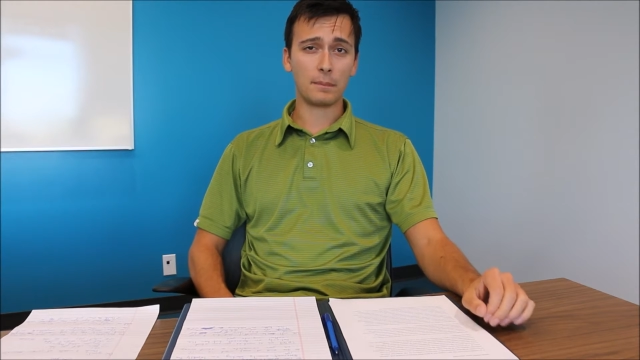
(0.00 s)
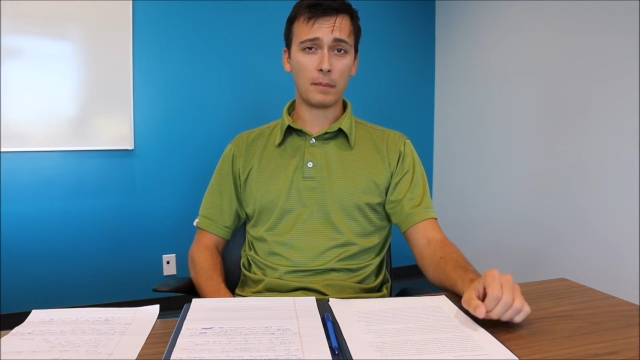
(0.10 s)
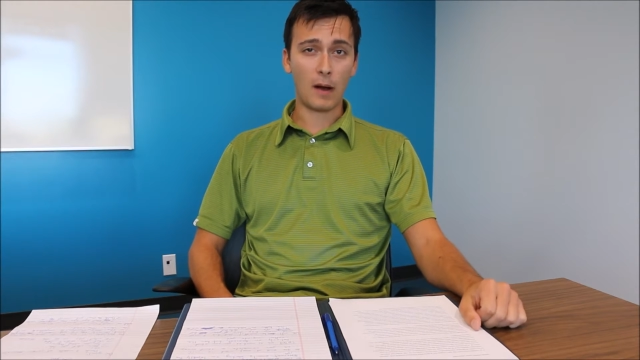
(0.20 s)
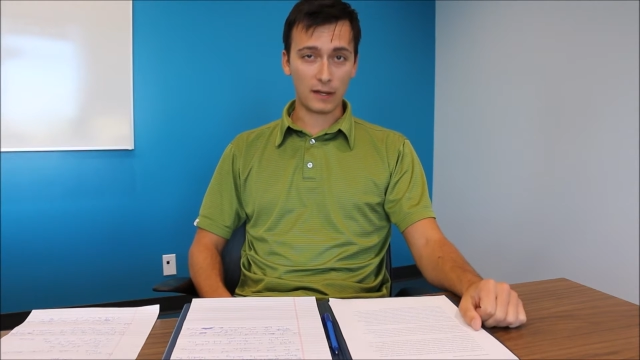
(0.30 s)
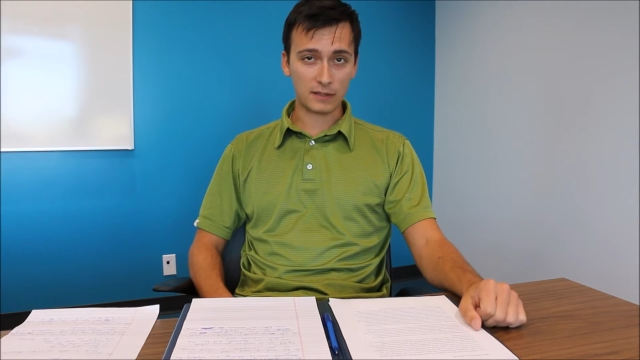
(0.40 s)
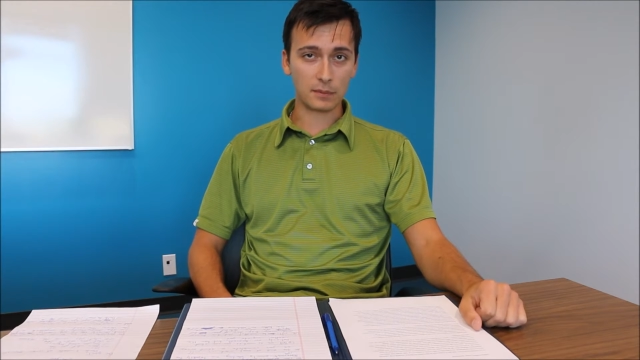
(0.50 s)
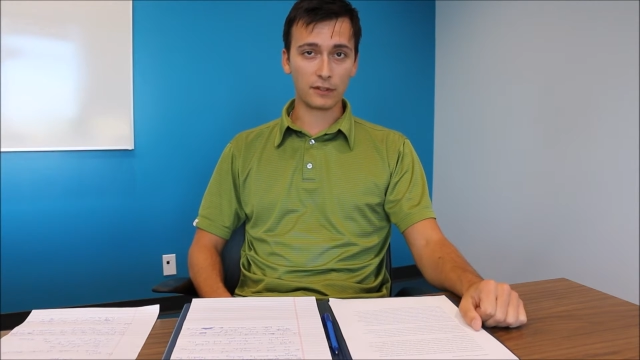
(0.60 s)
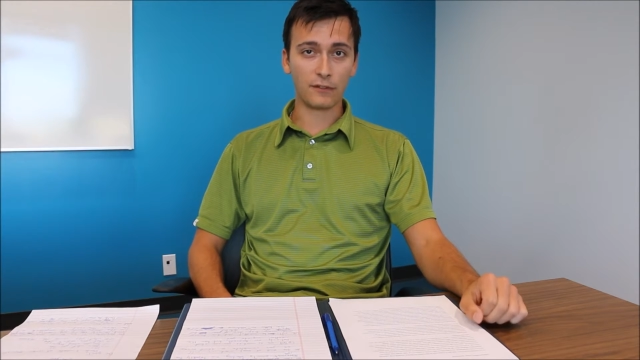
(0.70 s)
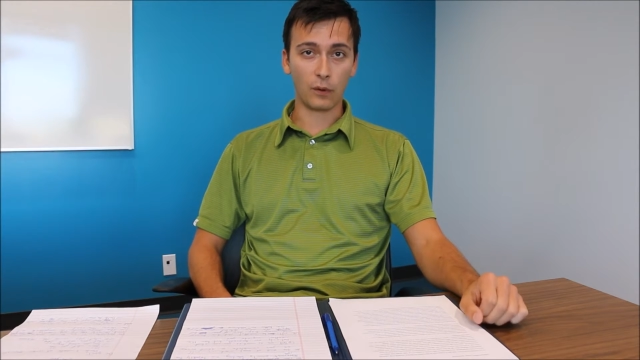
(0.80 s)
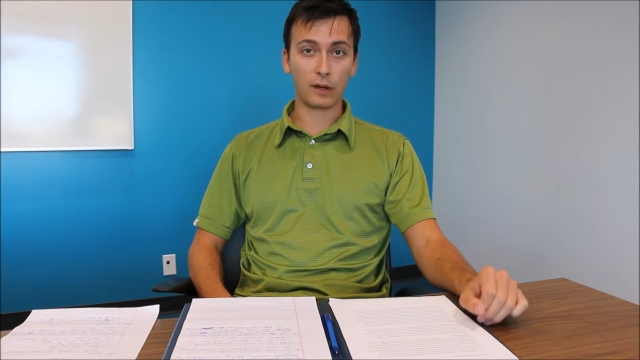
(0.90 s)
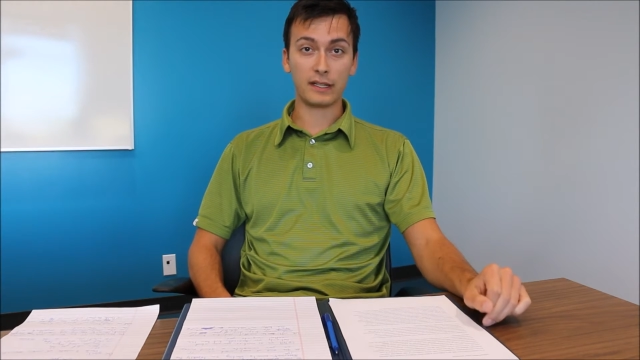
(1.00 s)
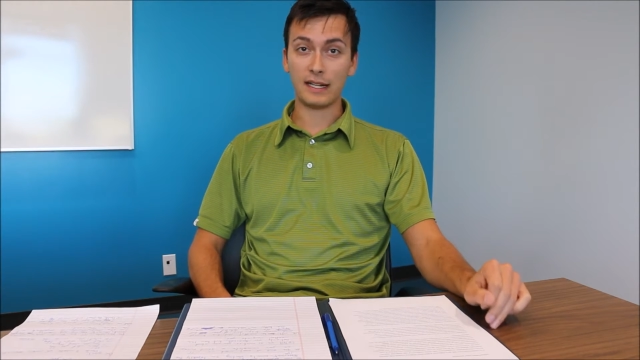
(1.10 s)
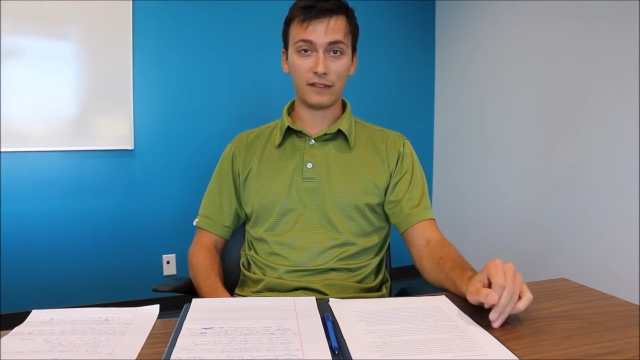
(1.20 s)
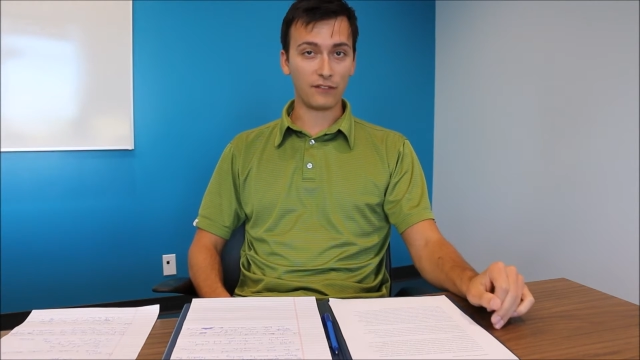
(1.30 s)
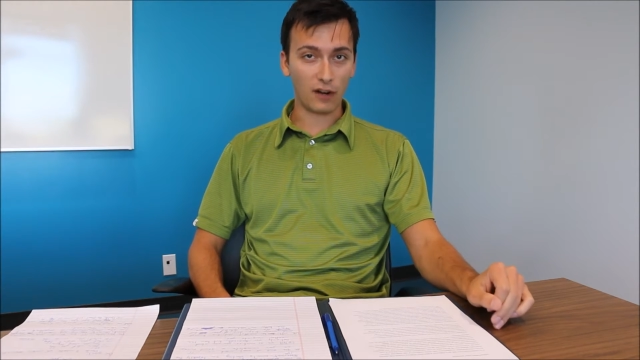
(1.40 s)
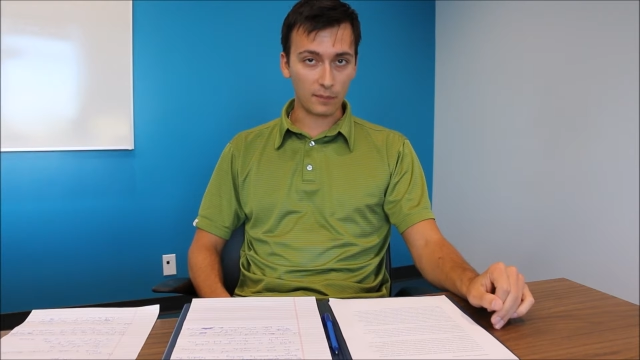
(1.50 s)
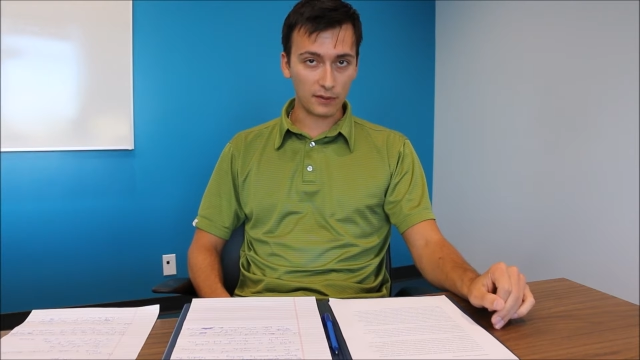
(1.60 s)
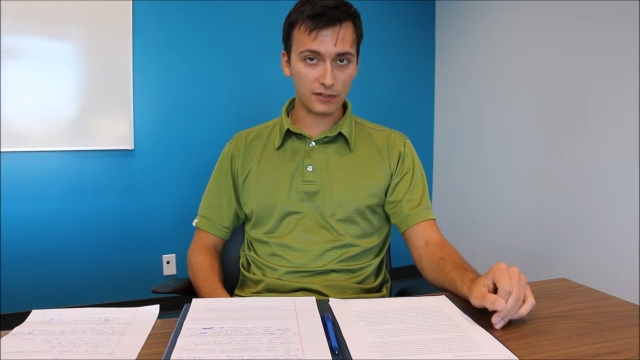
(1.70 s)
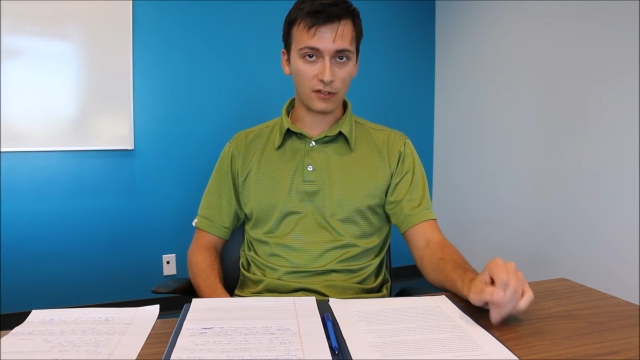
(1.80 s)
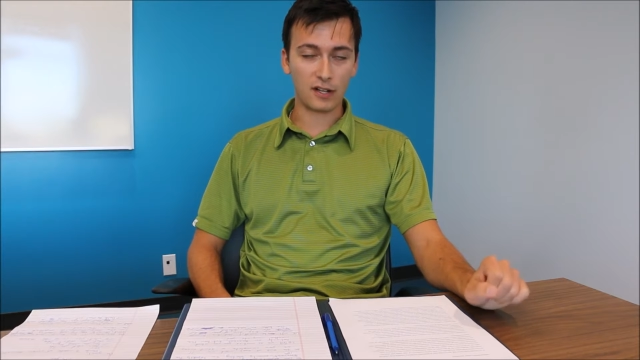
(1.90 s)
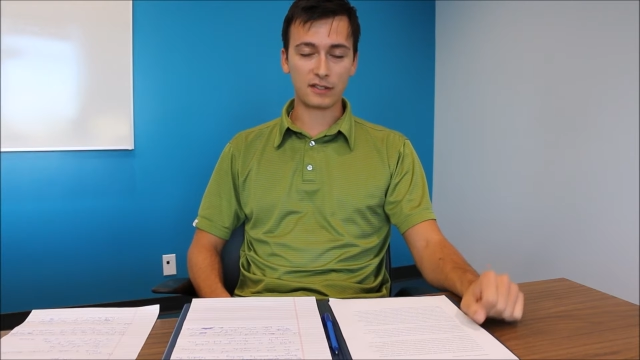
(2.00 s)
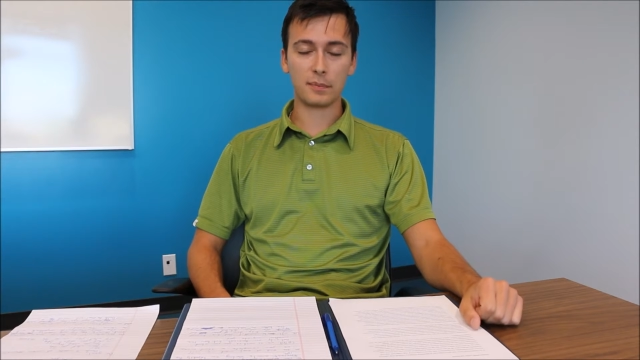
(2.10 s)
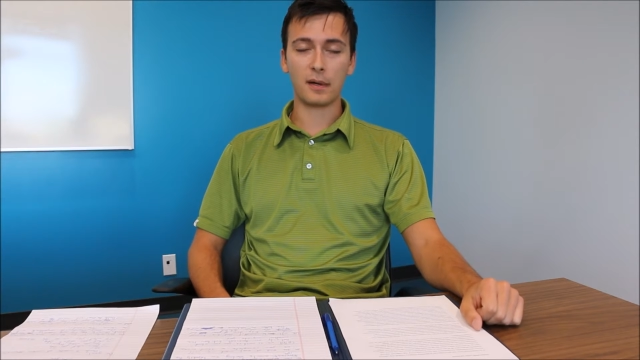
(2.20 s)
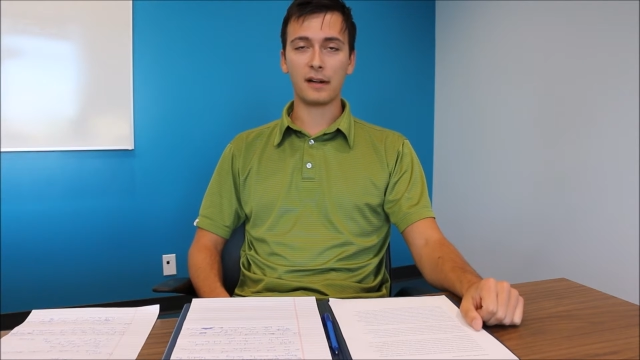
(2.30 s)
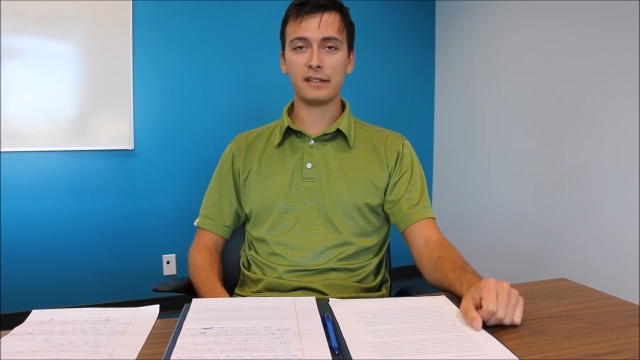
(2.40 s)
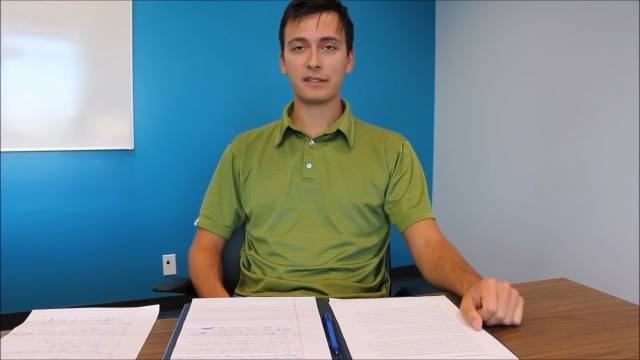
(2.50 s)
possible for Canadian farmers across the prairies.